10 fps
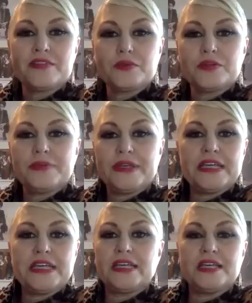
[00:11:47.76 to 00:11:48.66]
will
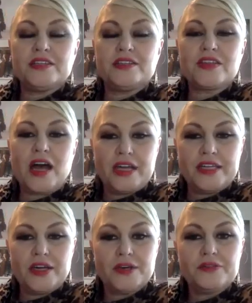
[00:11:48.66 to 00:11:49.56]
be
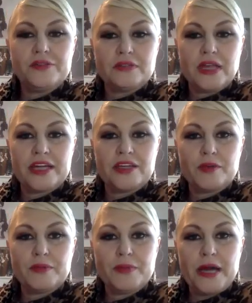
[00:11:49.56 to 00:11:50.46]
audio, like a
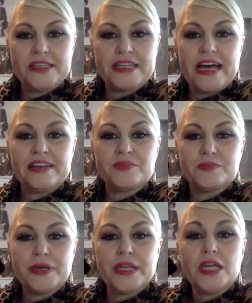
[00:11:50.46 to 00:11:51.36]
normal podcast,
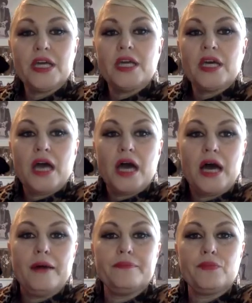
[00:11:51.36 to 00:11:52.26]
but
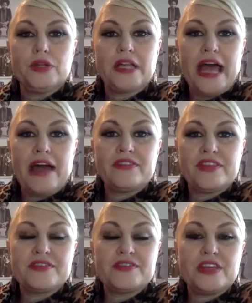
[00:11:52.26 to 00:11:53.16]
we'll have
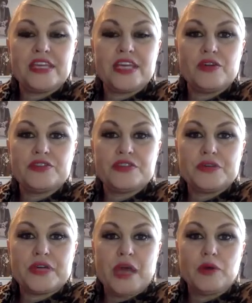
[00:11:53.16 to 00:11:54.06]
this video too,
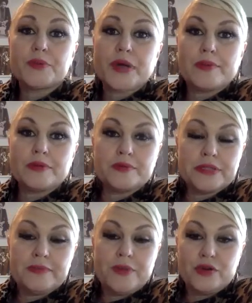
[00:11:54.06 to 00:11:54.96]
and I'll
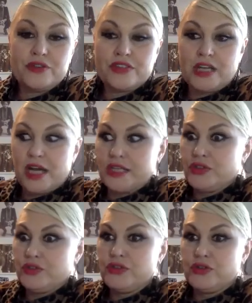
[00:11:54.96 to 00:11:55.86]
probably post it on
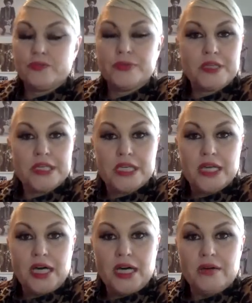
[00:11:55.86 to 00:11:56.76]
YouTube
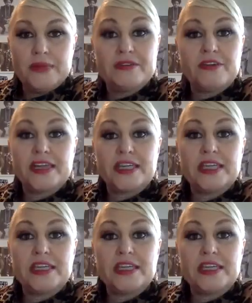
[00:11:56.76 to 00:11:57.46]
if I can